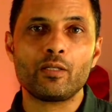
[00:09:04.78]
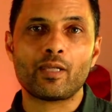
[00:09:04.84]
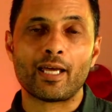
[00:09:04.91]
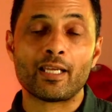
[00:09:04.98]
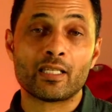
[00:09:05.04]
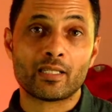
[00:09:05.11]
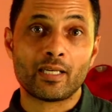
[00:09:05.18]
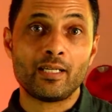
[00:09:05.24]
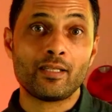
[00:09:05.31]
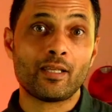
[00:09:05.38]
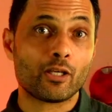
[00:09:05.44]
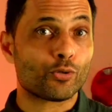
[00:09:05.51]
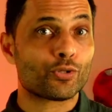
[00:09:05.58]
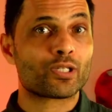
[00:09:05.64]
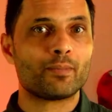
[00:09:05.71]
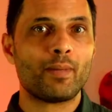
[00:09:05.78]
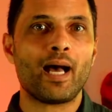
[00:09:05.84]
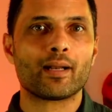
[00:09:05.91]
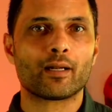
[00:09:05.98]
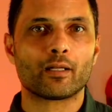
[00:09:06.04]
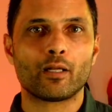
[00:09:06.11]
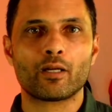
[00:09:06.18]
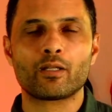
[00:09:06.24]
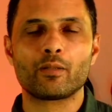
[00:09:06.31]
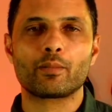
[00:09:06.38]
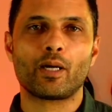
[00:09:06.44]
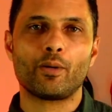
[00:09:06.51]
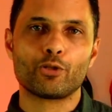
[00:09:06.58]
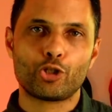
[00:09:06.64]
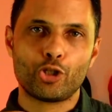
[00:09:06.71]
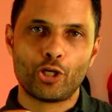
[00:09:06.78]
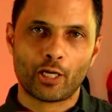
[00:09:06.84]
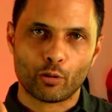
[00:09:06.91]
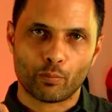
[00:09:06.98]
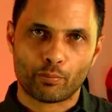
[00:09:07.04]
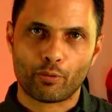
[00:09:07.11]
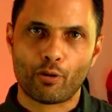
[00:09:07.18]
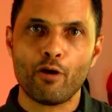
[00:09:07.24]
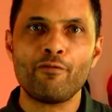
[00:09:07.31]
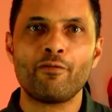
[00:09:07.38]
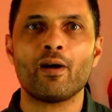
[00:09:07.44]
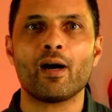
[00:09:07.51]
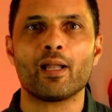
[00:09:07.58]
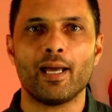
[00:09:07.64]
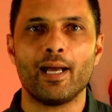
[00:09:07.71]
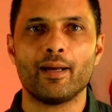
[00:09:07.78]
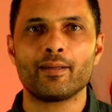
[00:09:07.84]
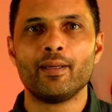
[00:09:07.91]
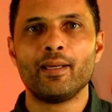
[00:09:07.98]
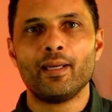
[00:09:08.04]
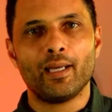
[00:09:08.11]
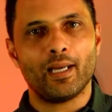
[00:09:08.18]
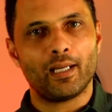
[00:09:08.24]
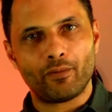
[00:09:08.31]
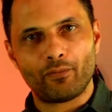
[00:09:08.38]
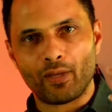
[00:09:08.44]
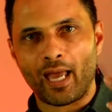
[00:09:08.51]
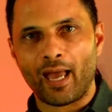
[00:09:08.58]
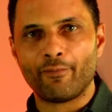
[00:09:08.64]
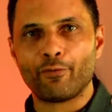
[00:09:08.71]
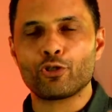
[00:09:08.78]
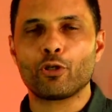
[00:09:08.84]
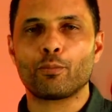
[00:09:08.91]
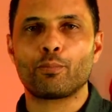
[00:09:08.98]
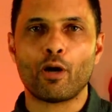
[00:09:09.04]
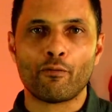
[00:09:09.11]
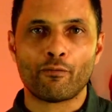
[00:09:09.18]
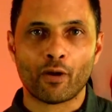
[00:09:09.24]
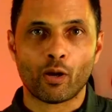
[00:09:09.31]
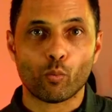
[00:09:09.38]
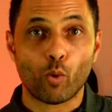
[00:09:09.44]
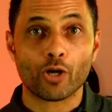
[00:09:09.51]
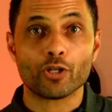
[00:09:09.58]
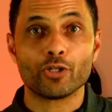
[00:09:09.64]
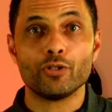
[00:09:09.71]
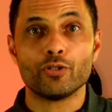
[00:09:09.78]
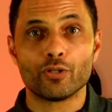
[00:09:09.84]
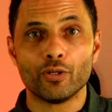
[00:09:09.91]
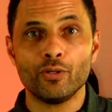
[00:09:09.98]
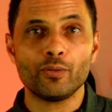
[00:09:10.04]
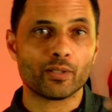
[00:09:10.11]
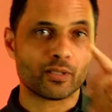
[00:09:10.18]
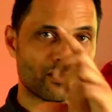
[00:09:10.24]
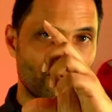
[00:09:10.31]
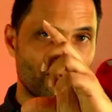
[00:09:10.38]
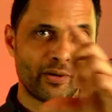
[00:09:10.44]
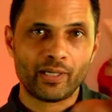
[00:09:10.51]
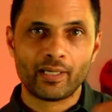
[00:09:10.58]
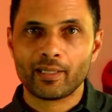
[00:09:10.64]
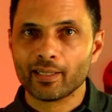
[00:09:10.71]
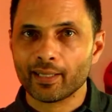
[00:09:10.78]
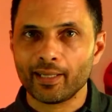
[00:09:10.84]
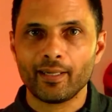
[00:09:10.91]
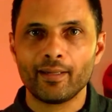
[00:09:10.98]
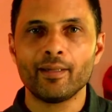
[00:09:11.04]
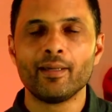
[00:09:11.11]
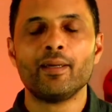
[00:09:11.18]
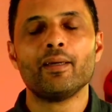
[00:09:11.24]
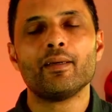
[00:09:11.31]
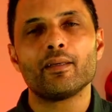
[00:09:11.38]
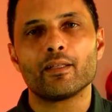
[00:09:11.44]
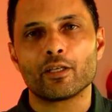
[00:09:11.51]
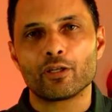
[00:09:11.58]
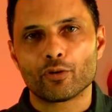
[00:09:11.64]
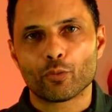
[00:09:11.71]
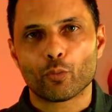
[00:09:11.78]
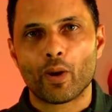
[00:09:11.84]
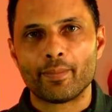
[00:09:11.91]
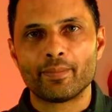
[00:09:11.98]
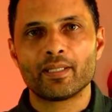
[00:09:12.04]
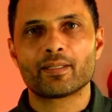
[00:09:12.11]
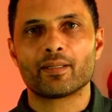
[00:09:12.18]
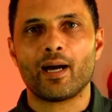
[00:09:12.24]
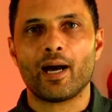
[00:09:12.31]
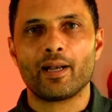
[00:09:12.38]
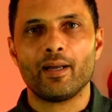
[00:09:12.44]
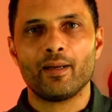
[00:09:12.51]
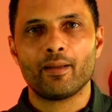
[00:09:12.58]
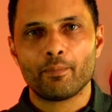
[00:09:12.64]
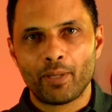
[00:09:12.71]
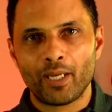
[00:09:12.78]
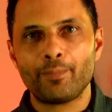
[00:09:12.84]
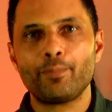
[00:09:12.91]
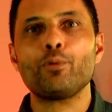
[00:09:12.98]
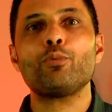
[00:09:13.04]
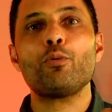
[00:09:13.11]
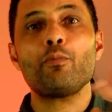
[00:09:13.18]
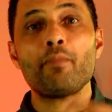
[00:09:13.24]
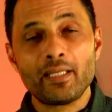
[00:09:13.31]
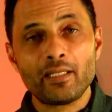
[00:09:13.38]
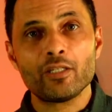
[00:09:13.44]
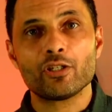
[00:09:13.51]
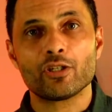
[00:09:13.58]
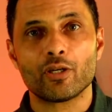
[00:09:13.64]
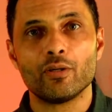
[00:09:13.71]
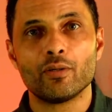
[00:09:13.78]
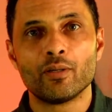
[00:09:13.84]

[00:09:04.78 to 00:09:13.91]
they see that you're smart, a lot of them go and check your profile out. And if you have on your profile what you do and it's very clear that you're a web designer, people will message you.